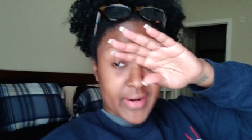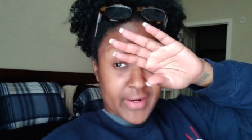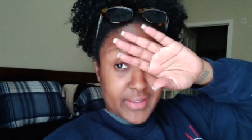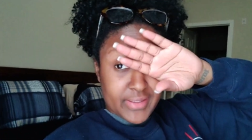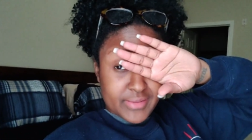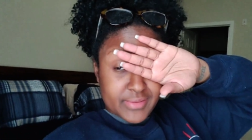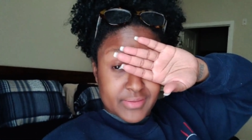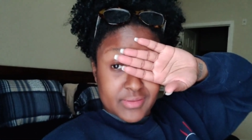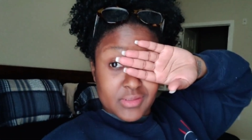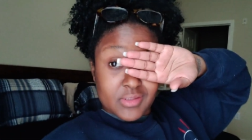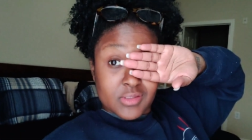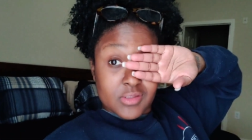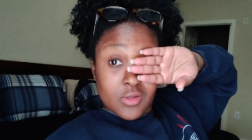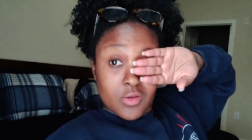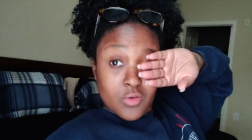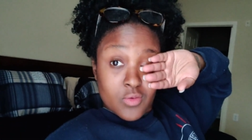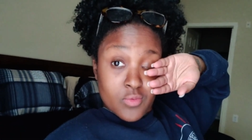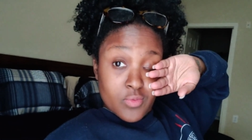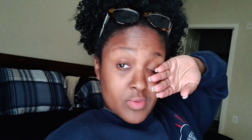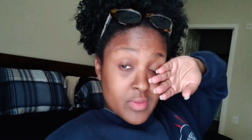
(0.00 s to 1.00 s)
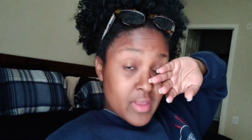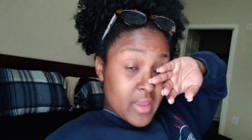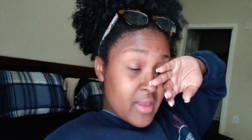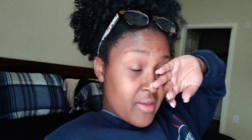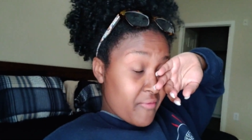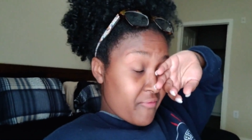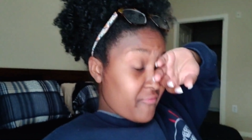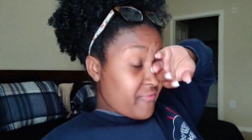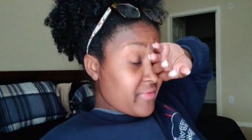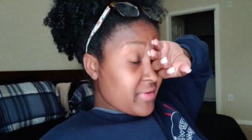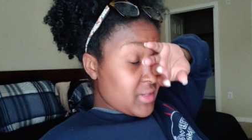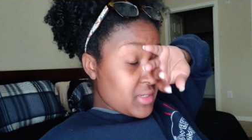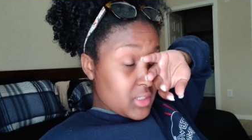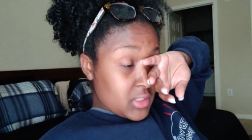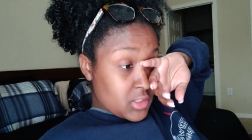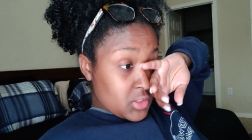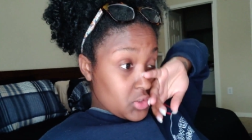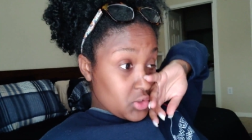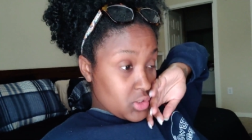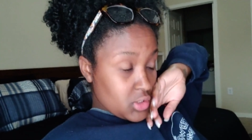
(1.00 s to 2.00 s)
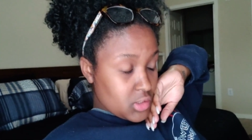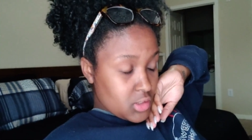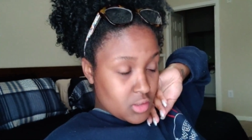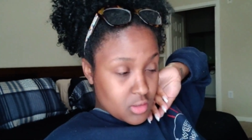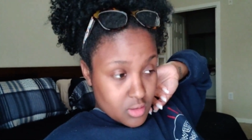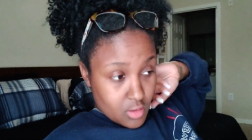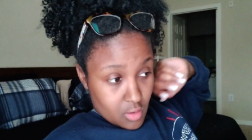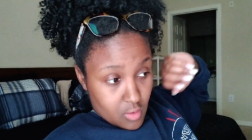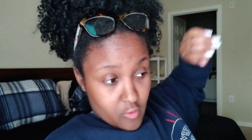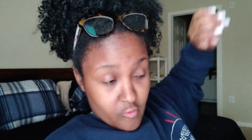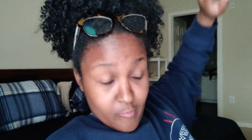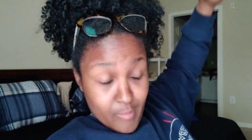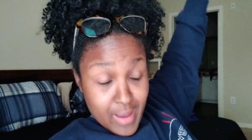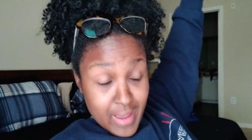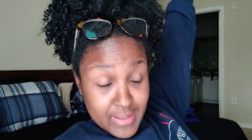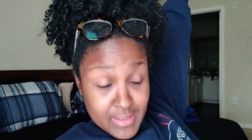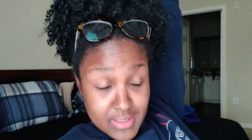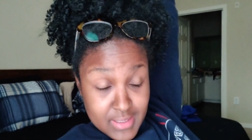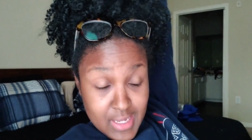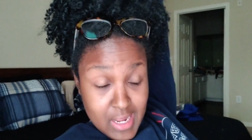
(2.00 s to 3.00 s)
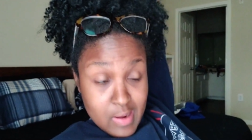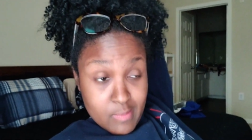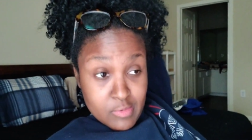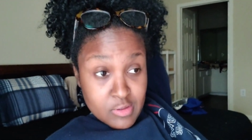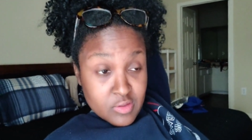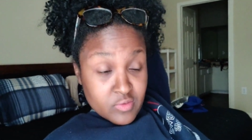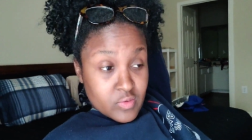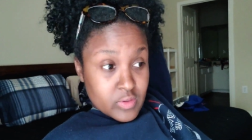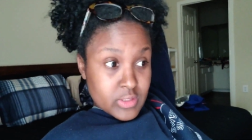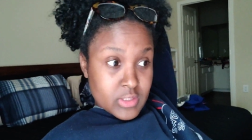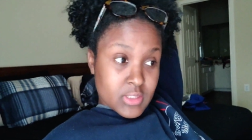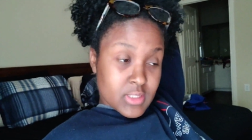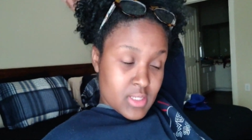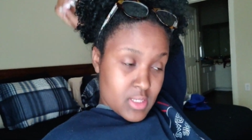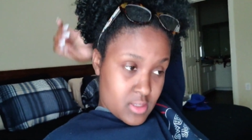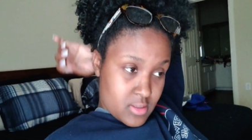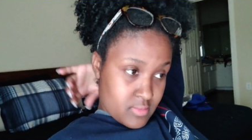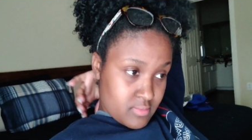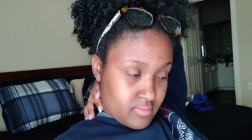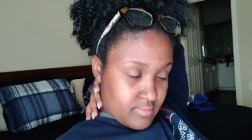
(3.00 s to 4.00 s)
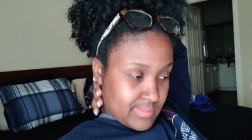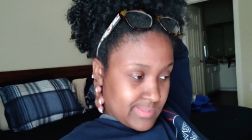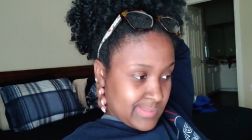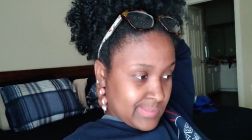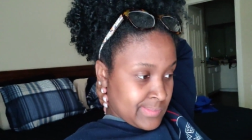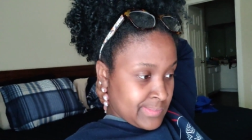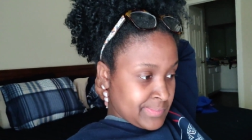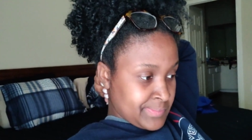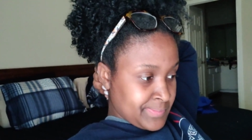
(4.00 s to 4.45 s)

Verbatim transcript: all right so I finished all of my assignments for today